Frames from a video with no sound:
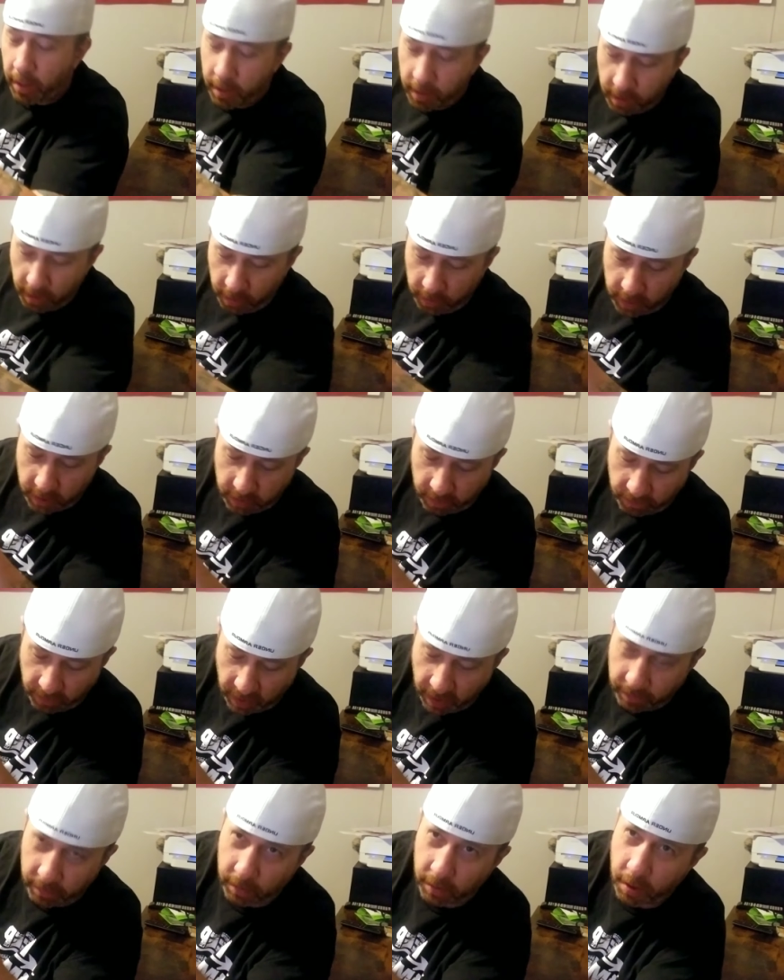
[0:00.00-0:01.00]
another
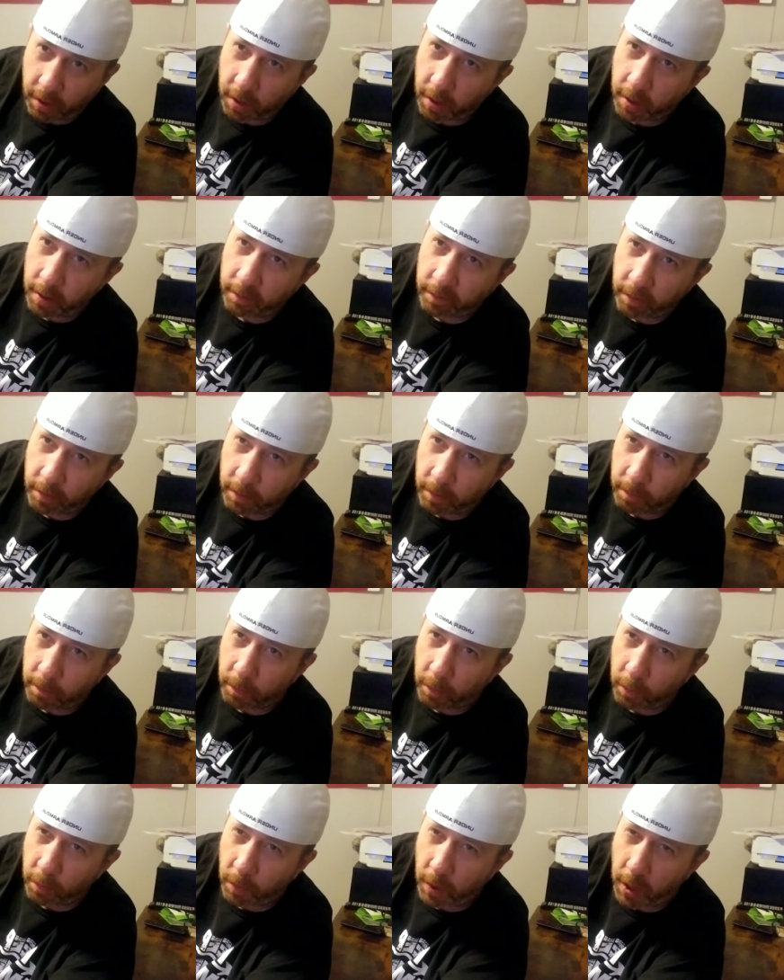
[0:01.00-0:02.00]
survival card from
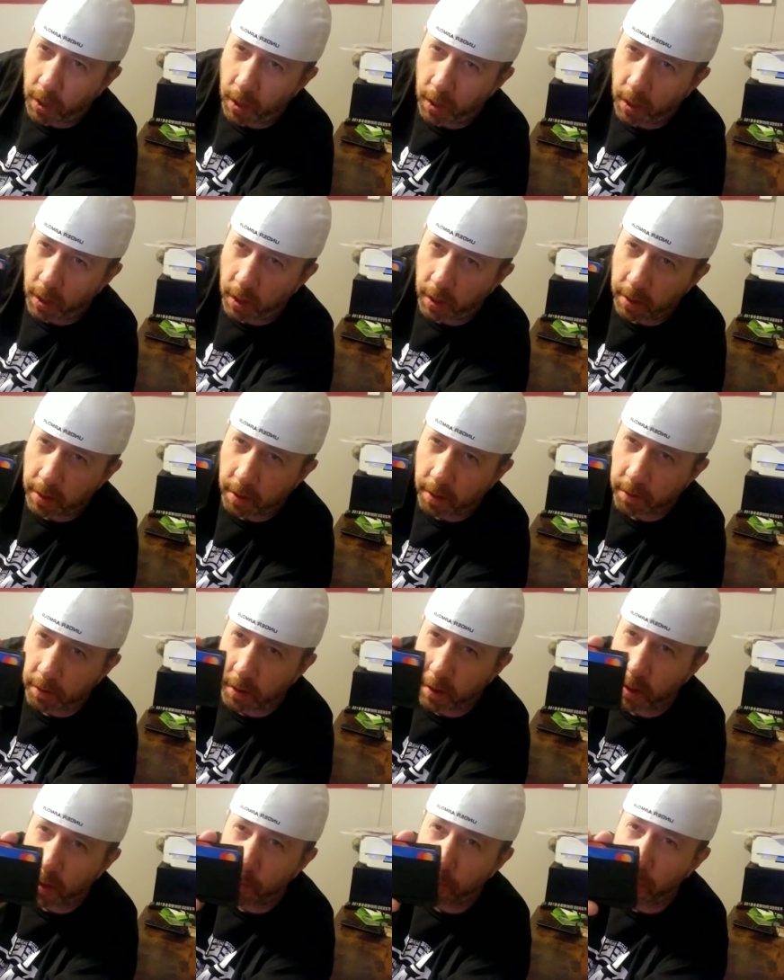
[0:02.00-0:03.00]
another
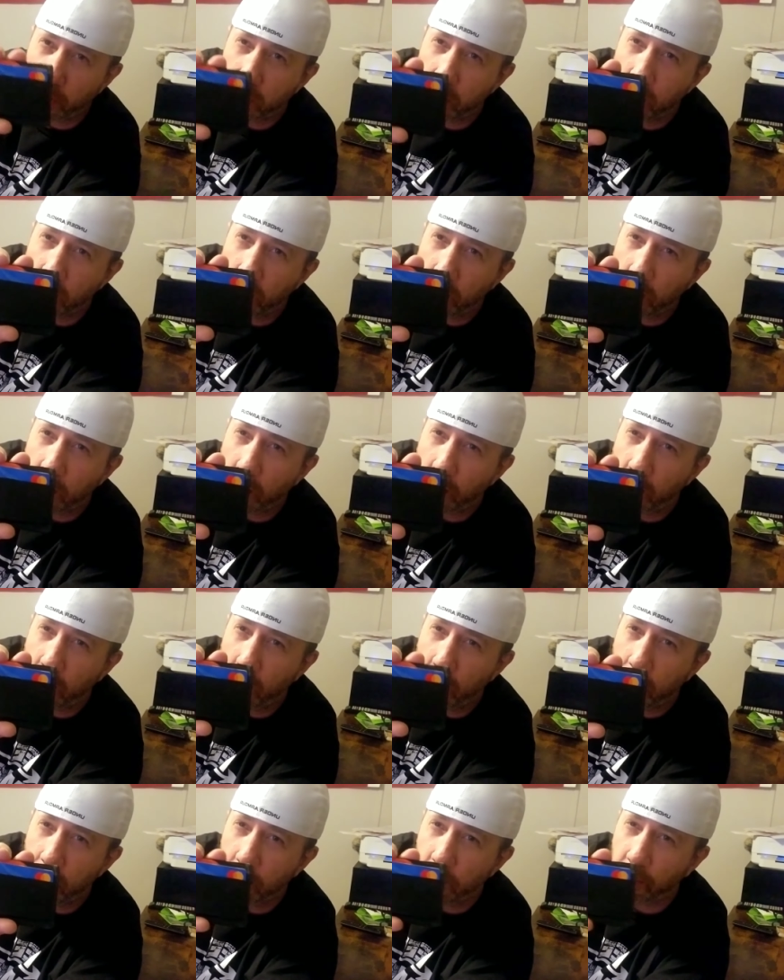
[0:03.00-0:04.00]
company,
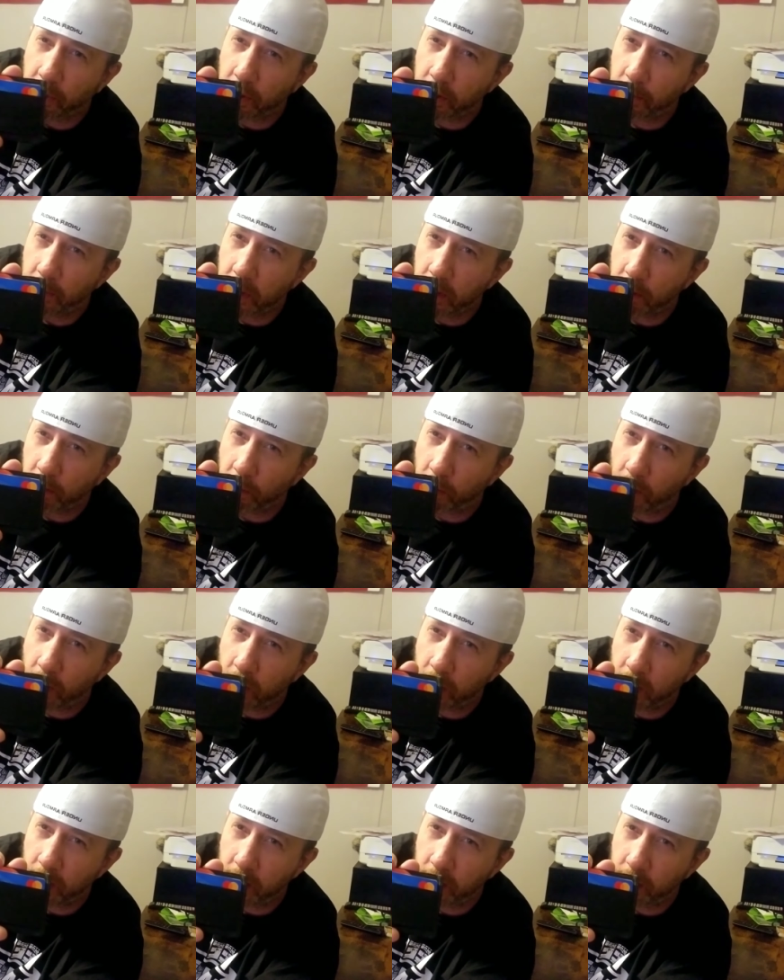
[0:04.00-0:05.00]
and you put them in your
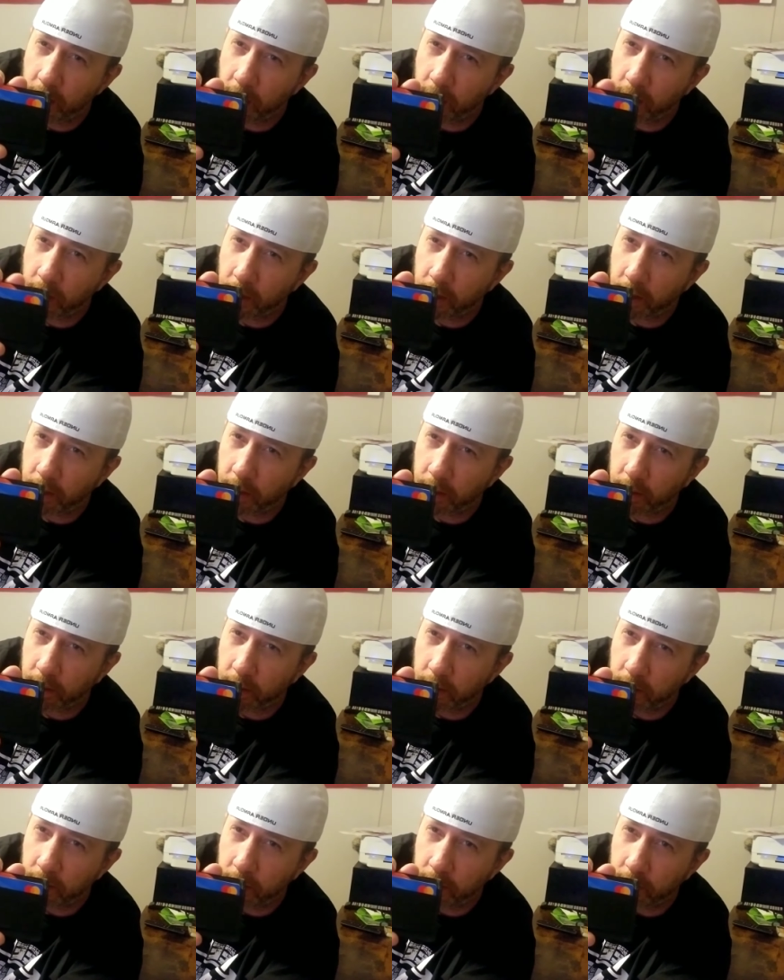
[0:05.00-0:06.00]
wallet and
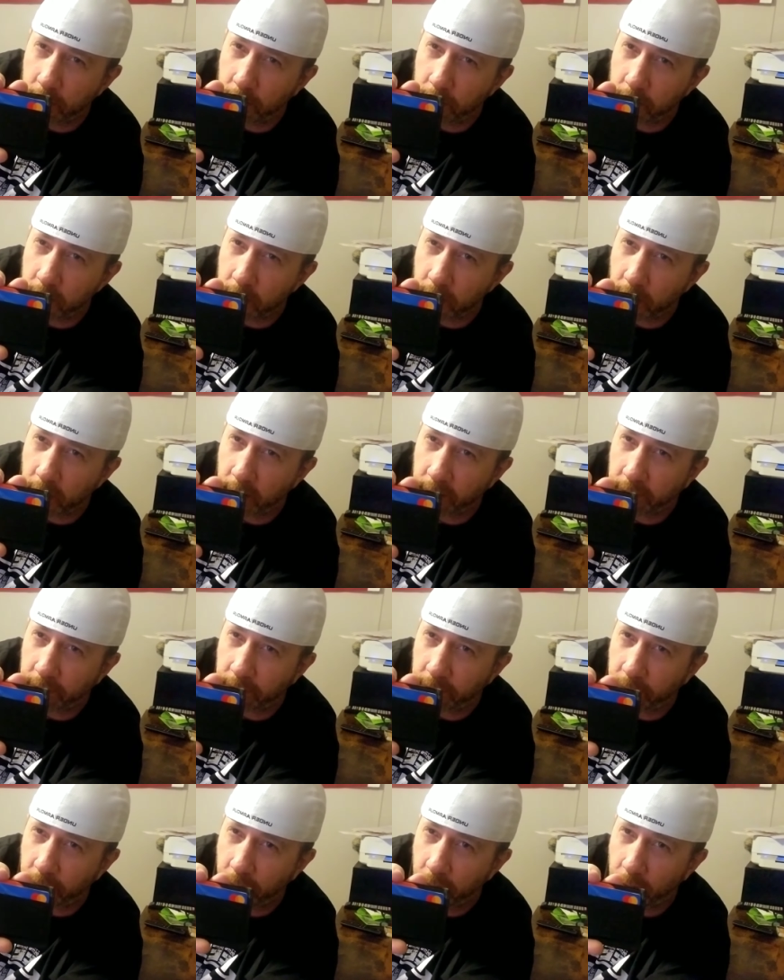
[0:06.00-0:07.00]
you do
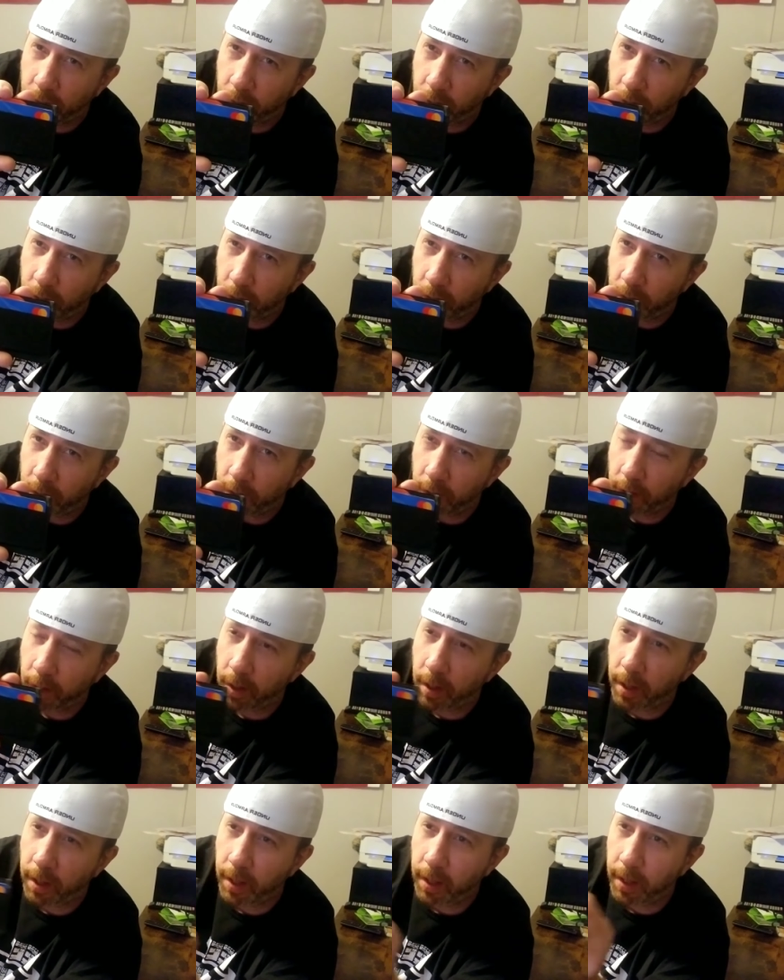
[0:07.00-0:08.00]
stuff,
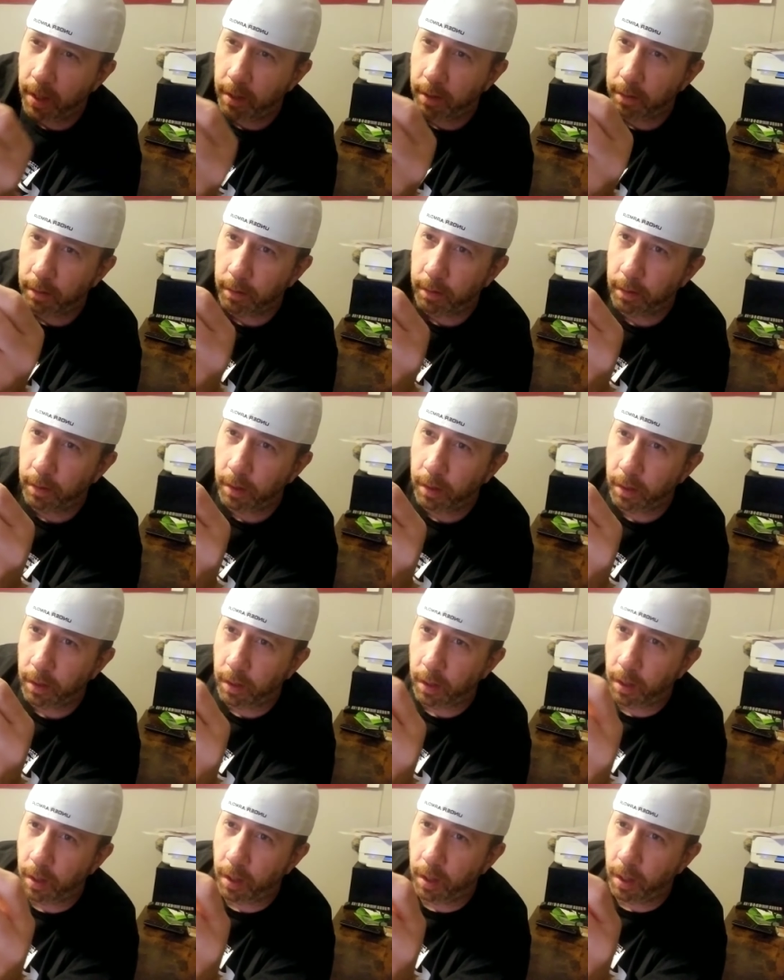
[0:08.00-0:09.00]
and
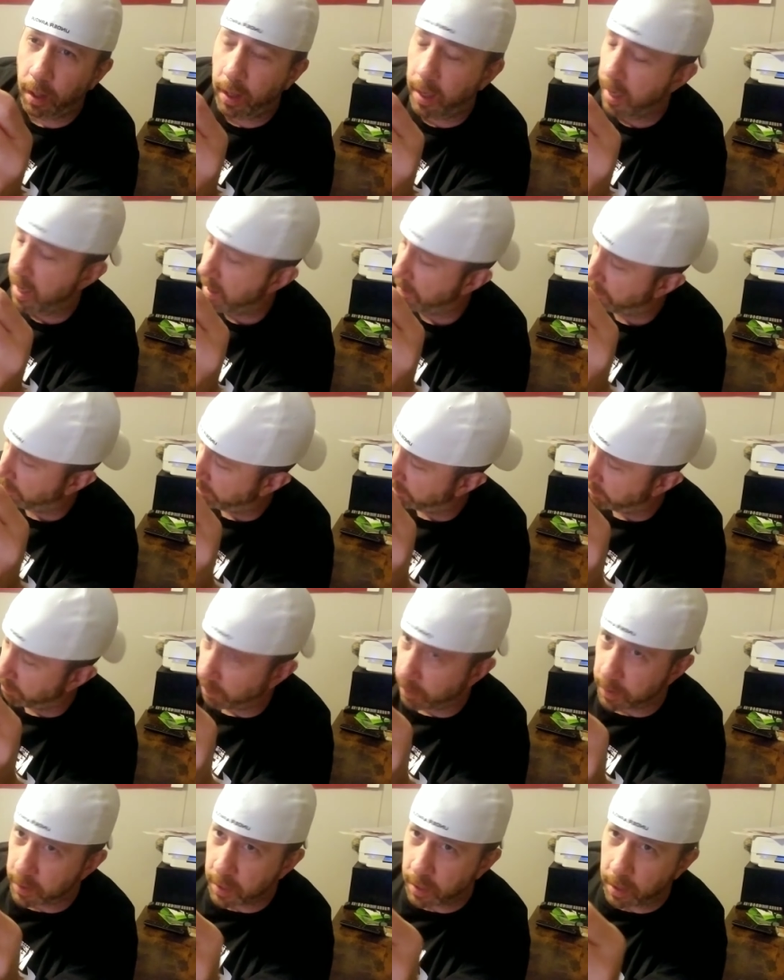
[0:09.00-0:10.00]
half of it
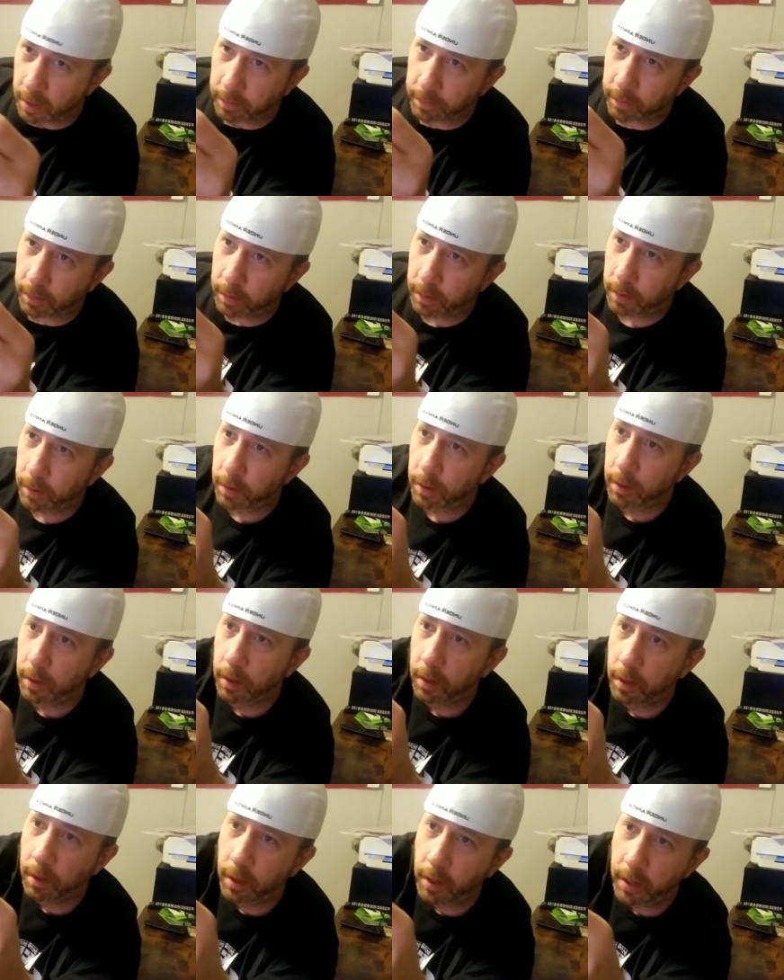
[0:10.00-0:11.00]
falls out.
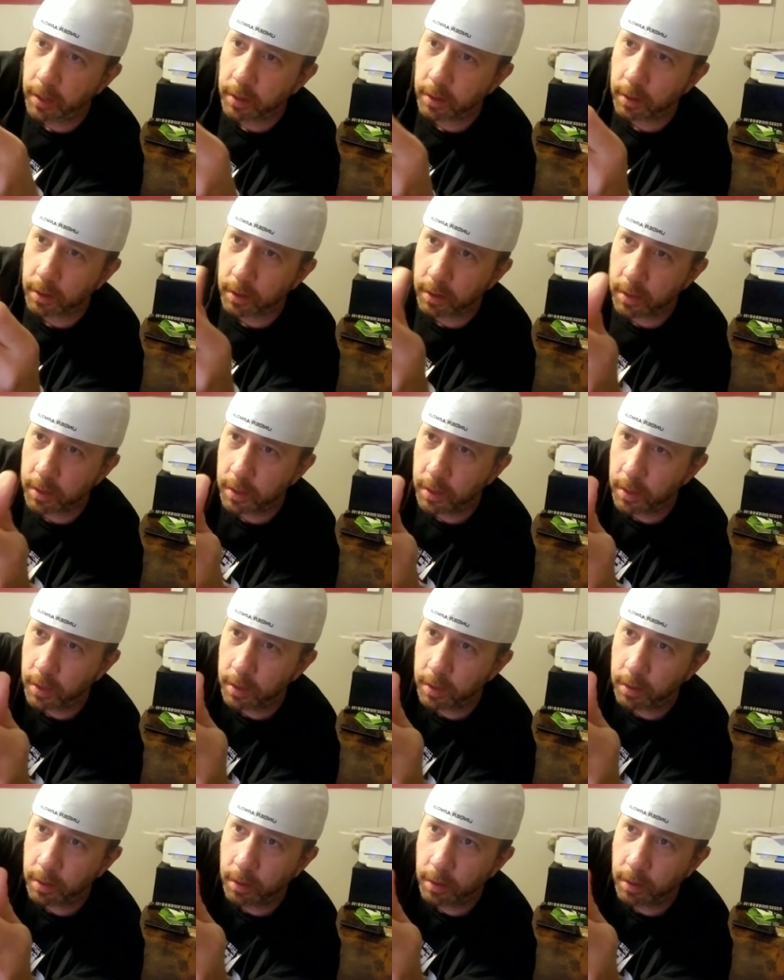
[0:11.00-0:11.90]
As you can see it.